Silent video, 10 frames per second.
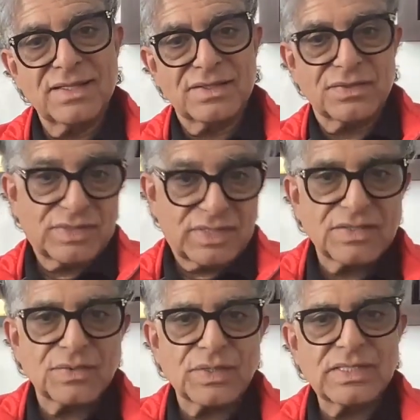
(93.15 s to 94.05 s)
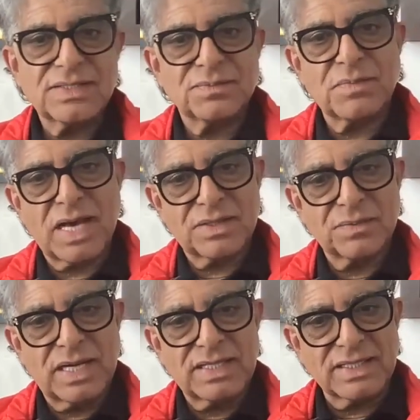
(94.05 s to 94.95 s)
So, in other words,
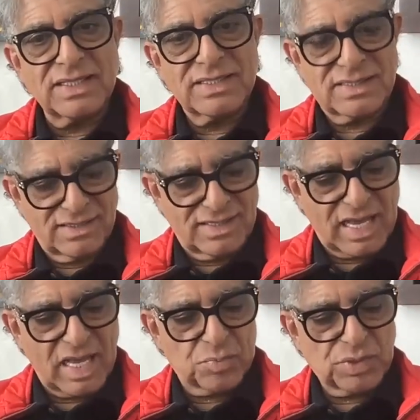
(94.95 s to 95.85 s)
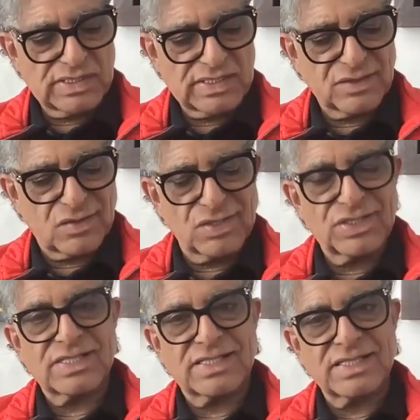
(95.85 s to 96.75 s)
mathematics happens in
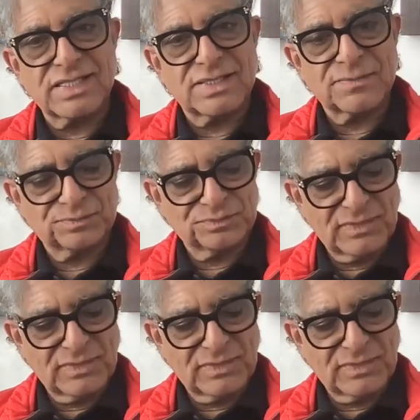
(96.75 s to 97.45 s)
consciousness.